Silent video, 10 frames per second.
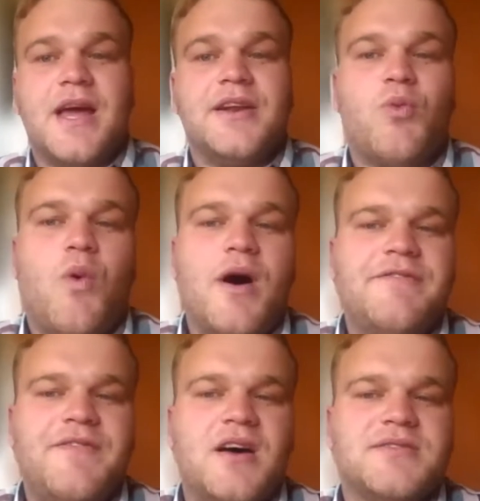
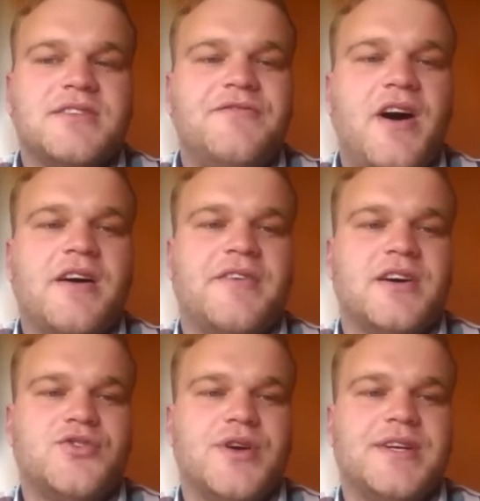
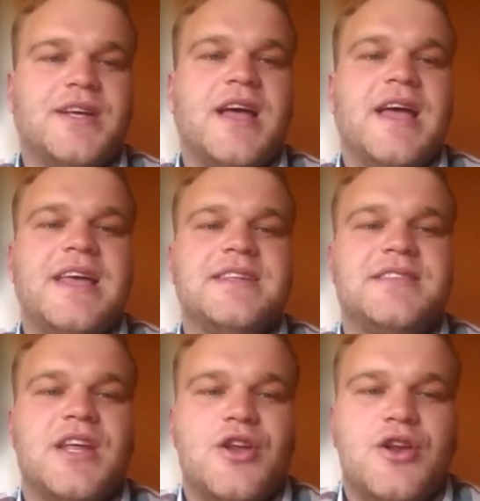1,500
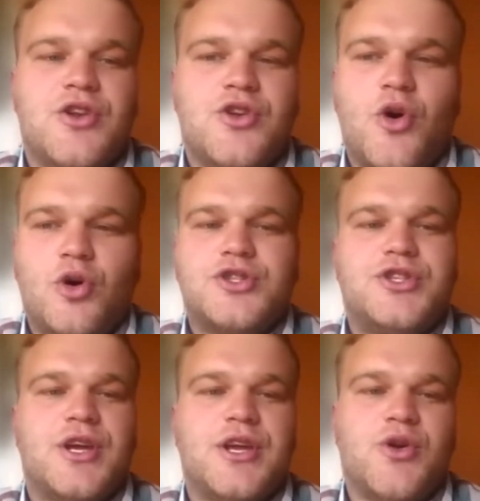is not
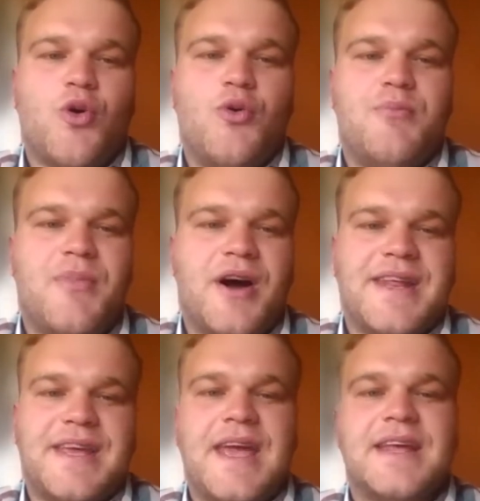your
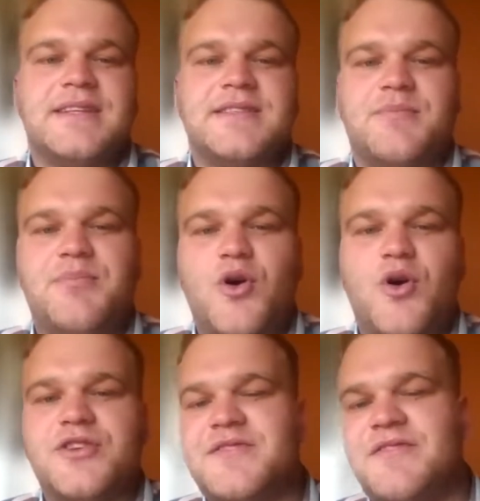money. It is a
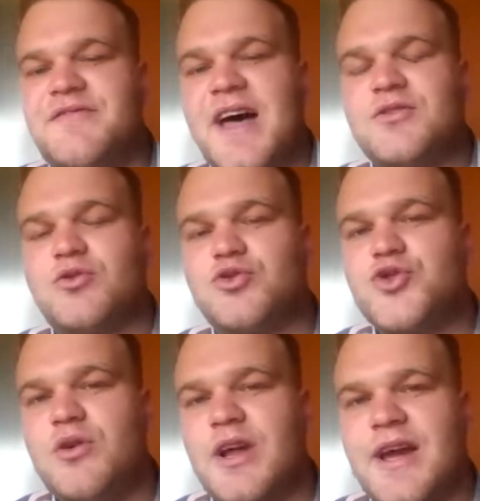part of the VAT
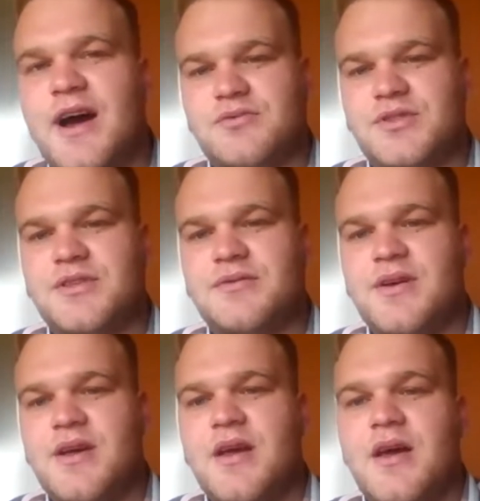control account.
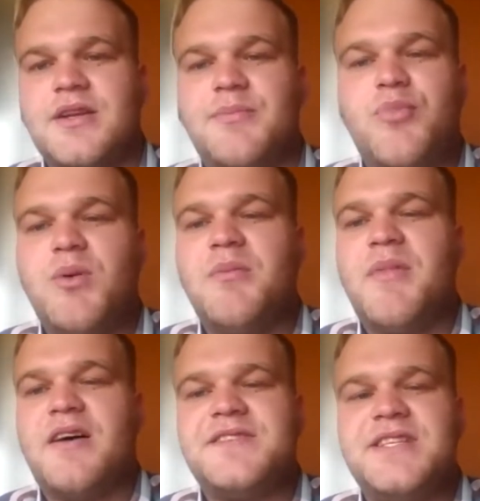The problem
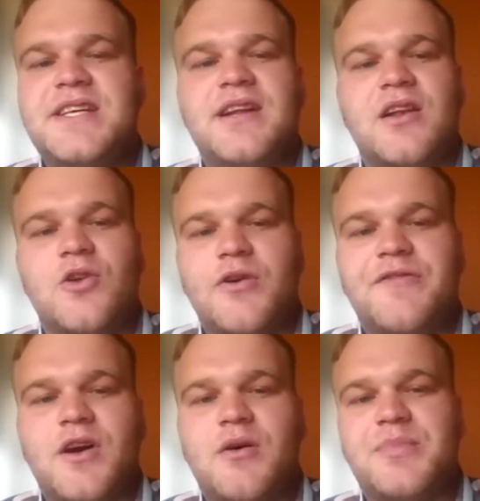I've seen a lot
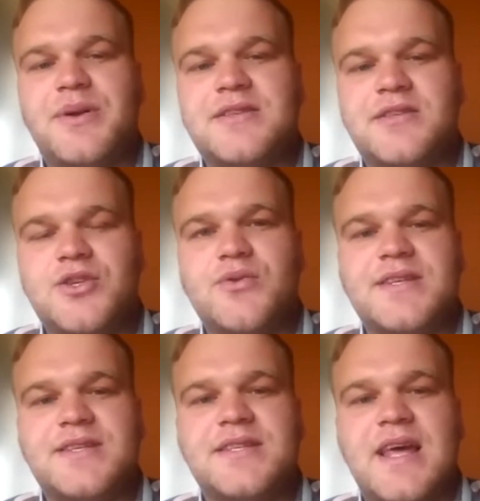of companies do
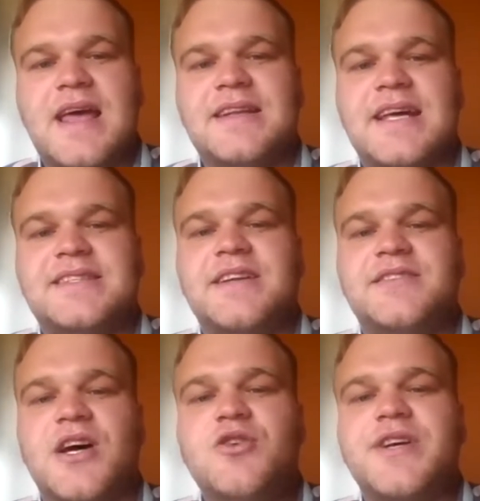is that they
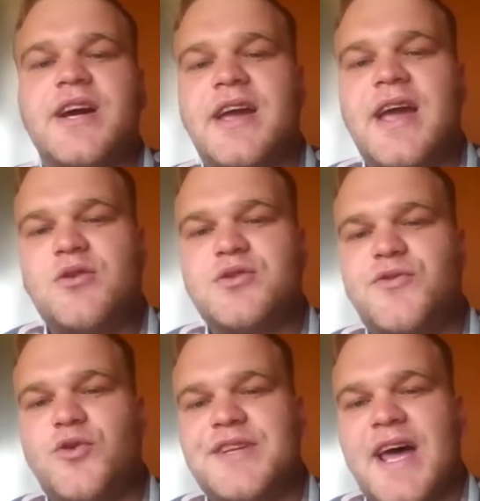don't account
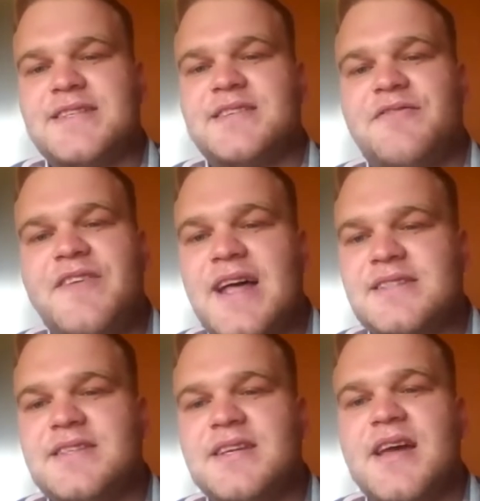for that
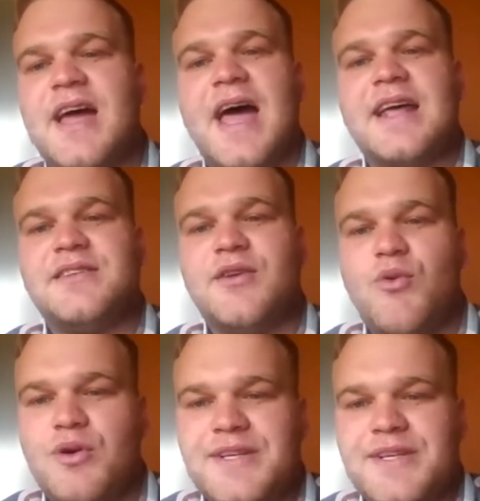VAT. And
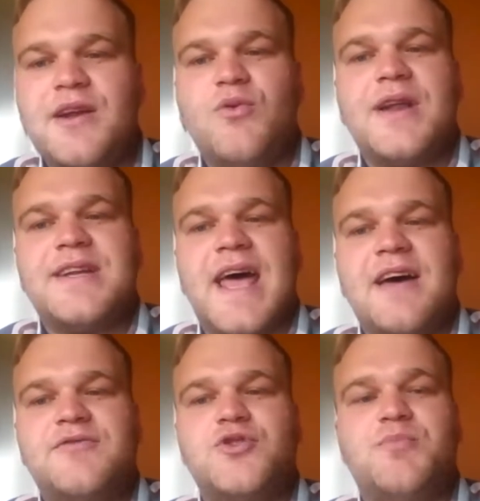then when they
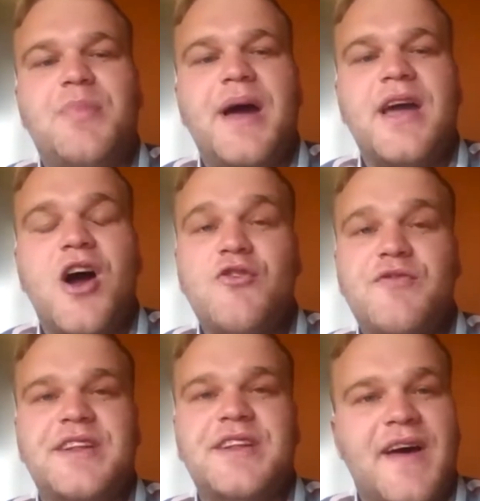have to pay
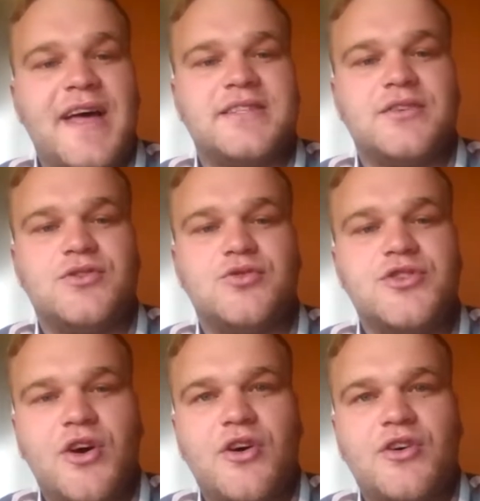over the VAT to
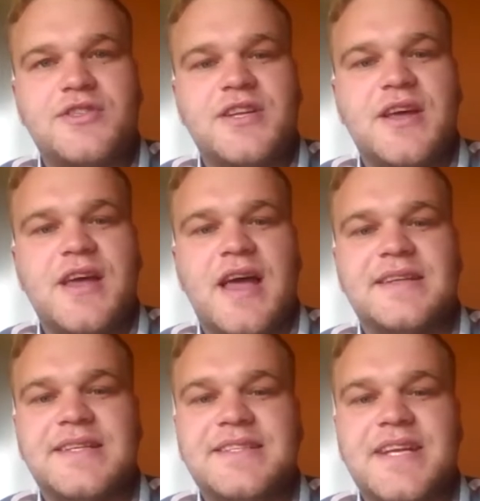SARS,
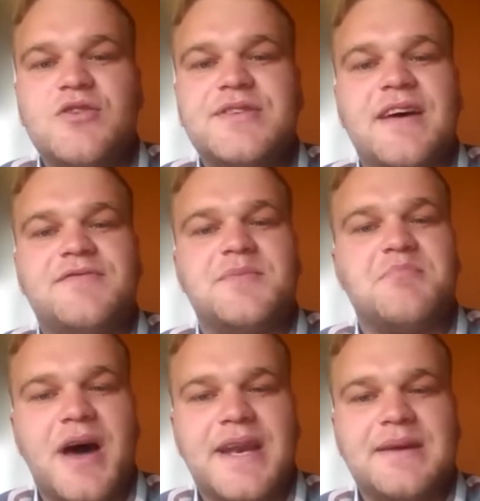they don't have the
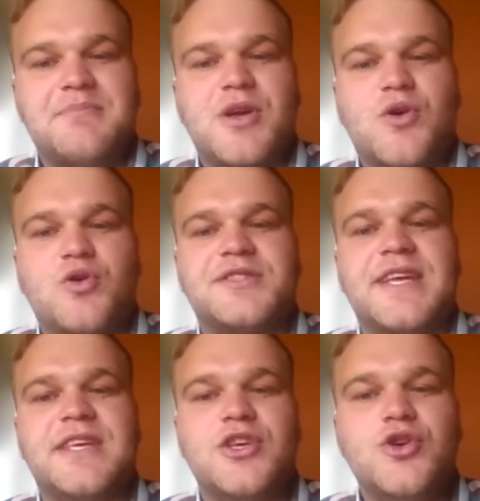money because
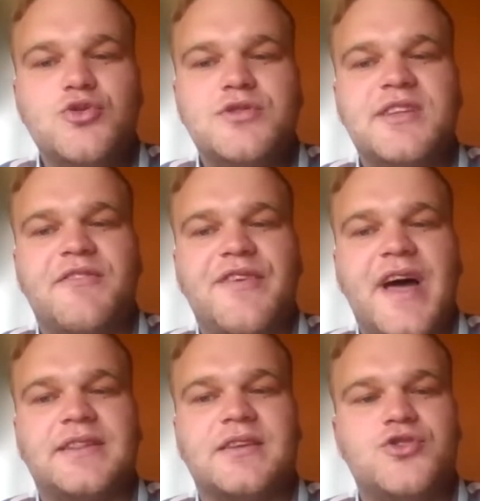they use the
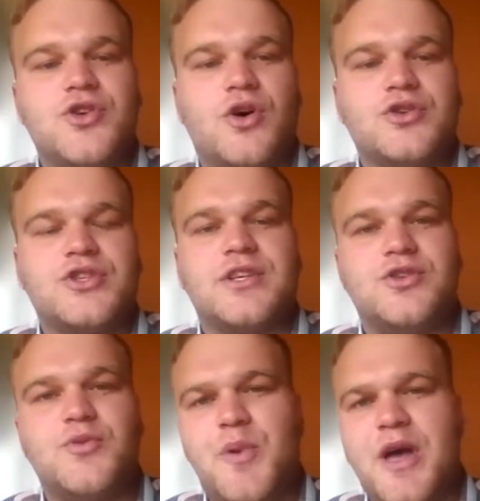VAT charge
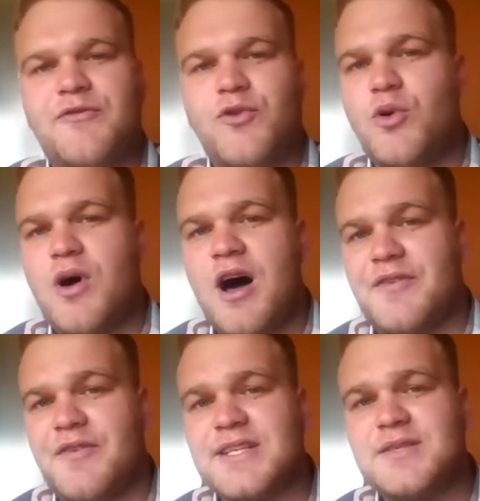to pay for
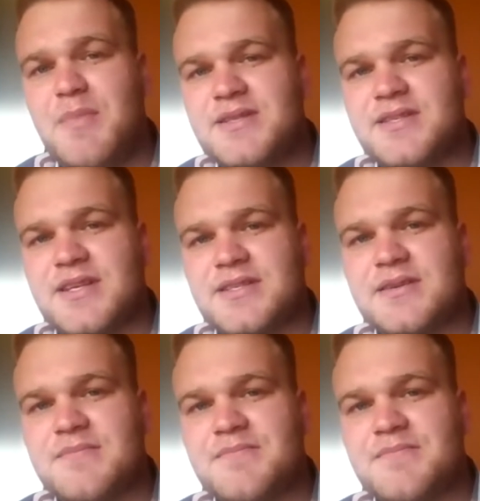other expenses.